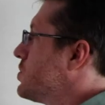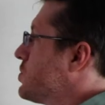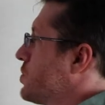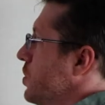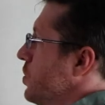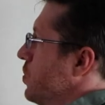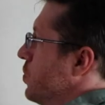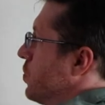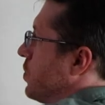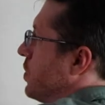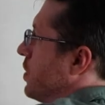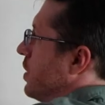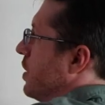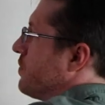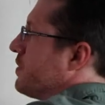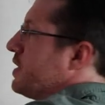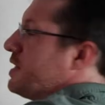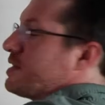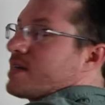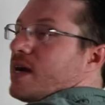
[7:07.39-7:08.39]
two
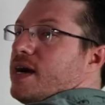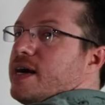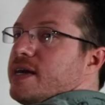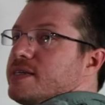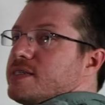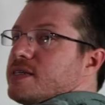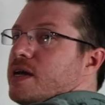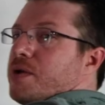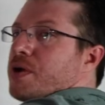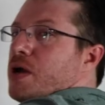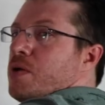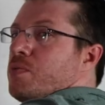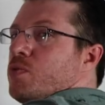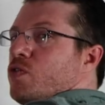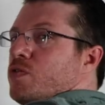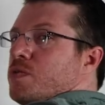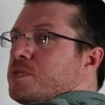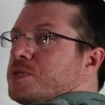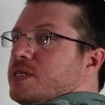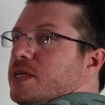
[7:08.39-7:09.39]
of these guys, I'm going to
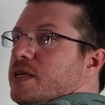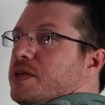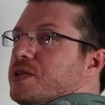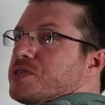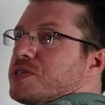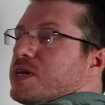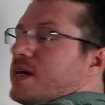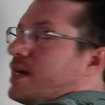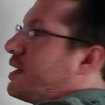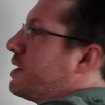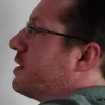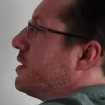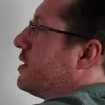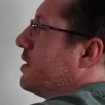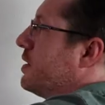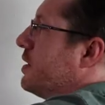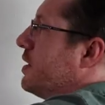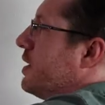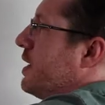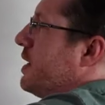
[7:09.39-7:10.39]
move them to the other side,
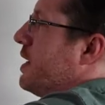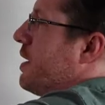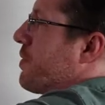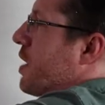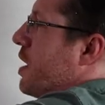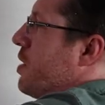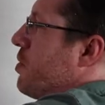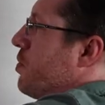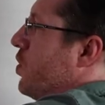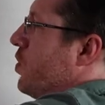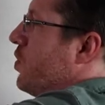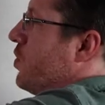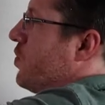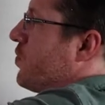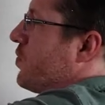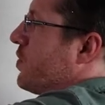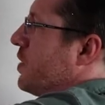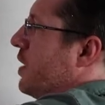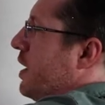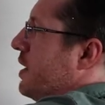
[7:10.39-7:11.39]
and I'm going to
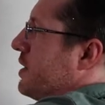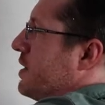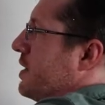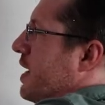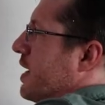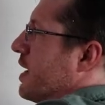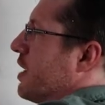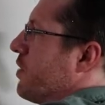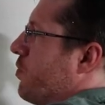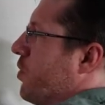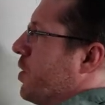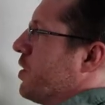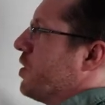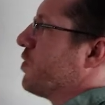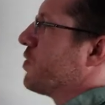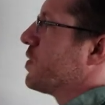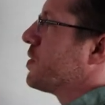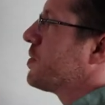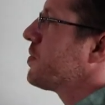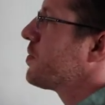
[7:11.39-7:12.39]
move uh, the negative 1
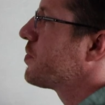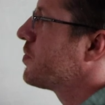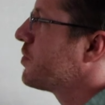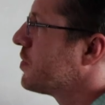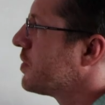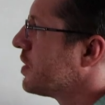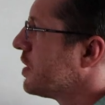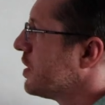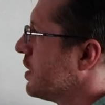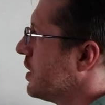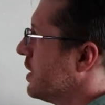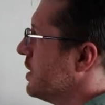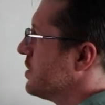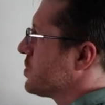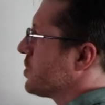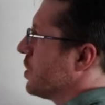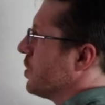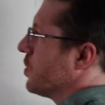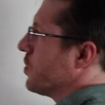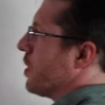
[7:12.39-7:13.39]
over. And
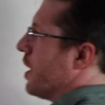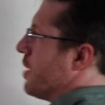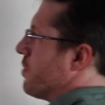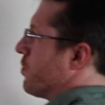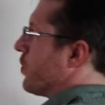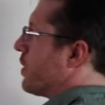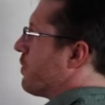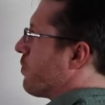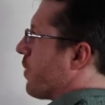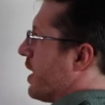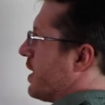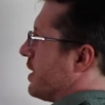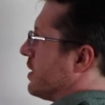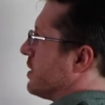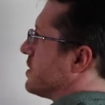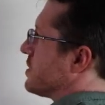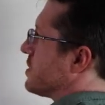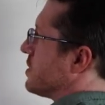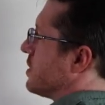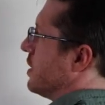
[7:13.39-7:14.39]
so I'm rewriting
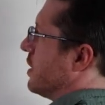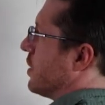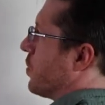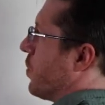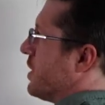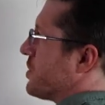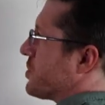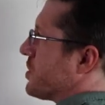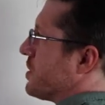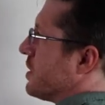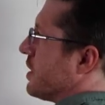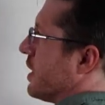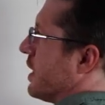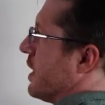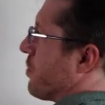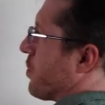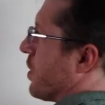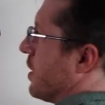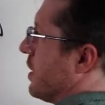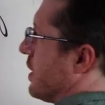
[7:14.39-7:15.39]
this equation,
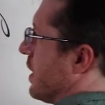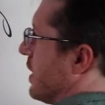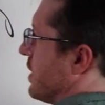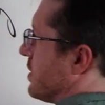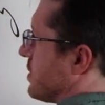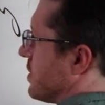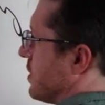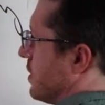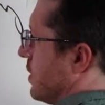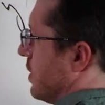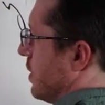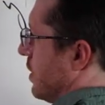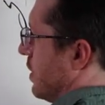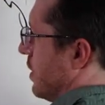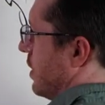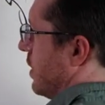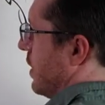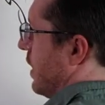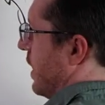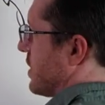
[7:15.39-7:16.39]
and I'm going to get
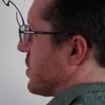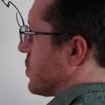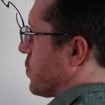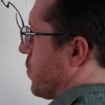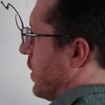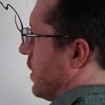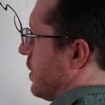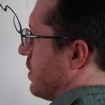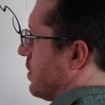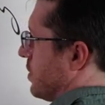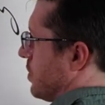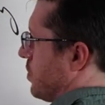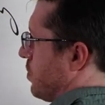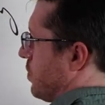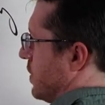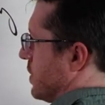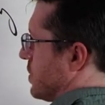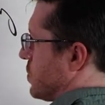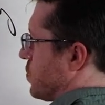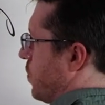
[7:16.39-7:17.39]
x squared
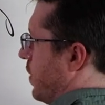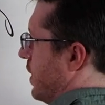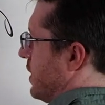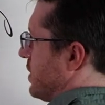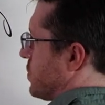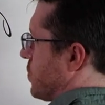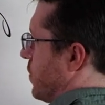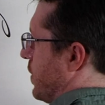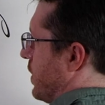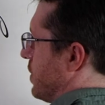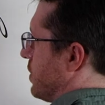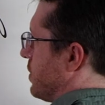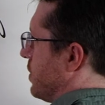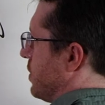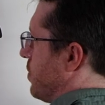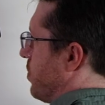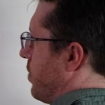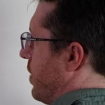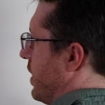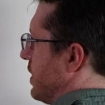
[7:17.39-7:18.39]
plus y squared
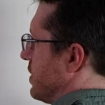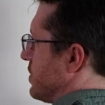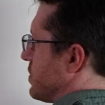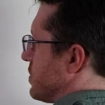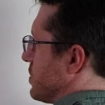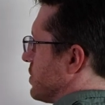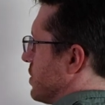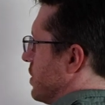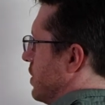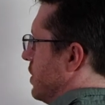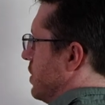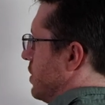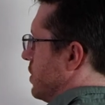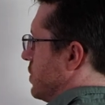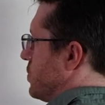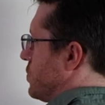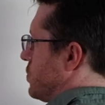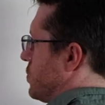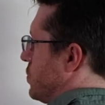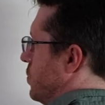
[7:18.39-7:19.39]
minus
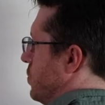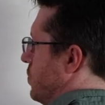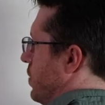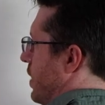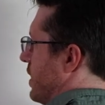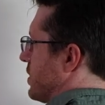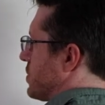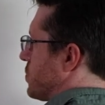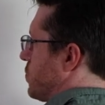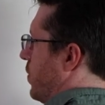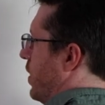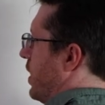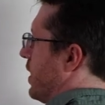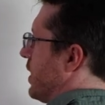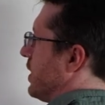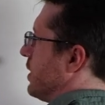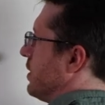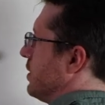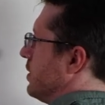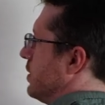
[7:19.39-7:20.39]

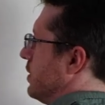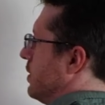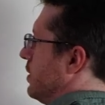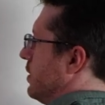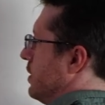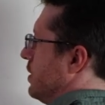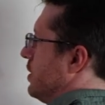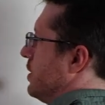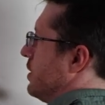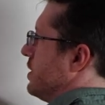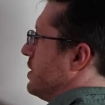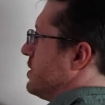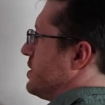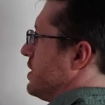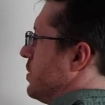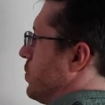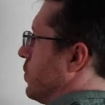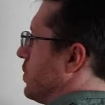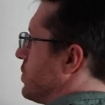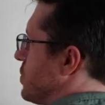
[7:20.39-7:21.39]
2xy is
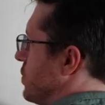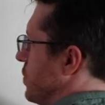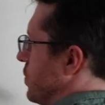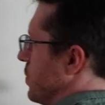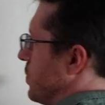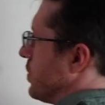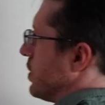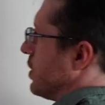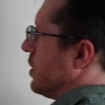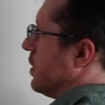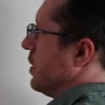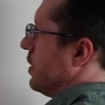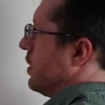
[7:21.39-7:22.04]
equal to